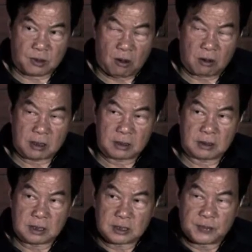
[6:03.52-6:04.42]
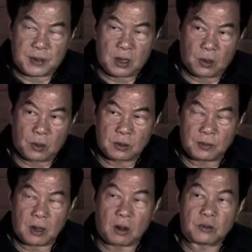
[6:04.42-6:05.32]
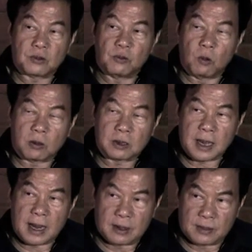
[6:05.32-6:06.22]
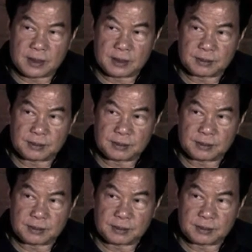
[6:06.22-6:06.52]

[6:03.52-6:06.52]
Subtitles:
organ is below, belong to water element.